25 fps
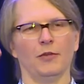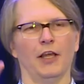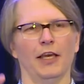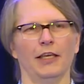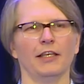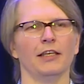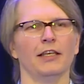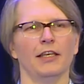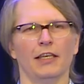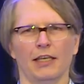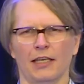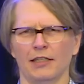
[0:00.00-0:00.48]

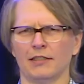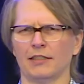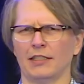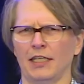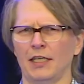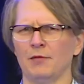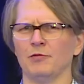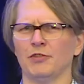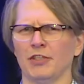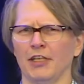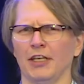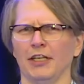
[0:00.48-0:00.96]
Like it
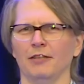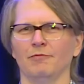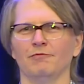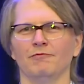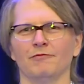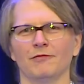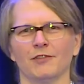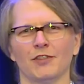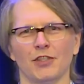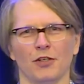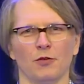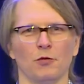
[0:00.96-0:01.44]
seemed to
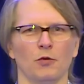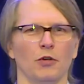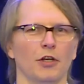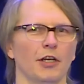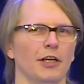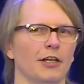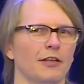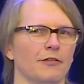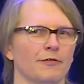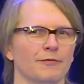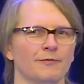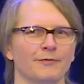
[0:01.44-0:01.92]
sort of
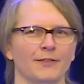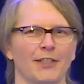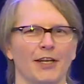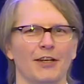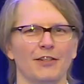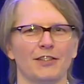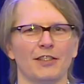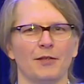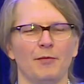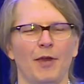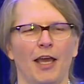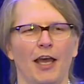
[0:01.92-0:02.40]
work
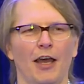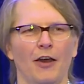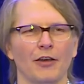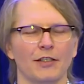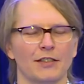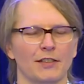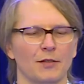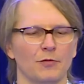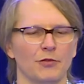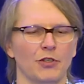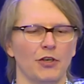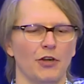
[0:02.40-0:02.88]
somehow
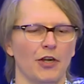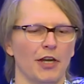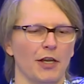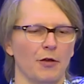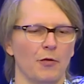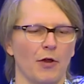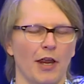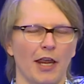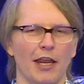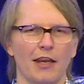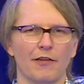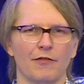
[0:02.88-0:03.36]
in some nerdy
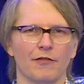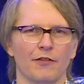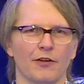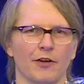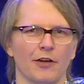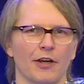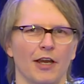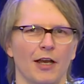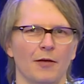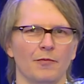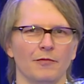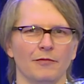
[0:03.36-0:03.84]
way
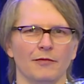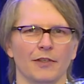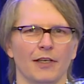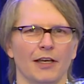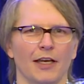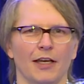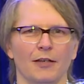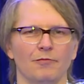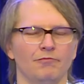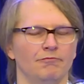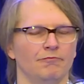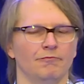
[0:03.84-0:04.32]
for
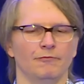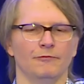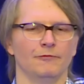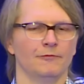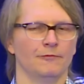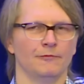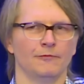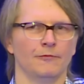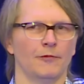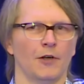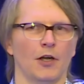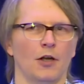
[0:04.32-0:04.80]

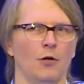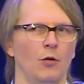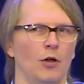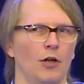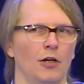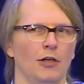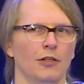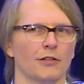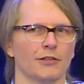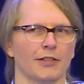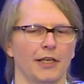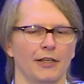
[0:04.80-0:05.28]

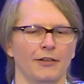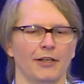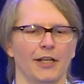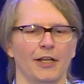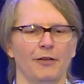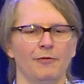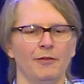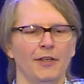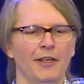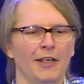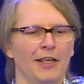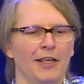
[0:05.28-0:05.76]
firewalls. I don't know,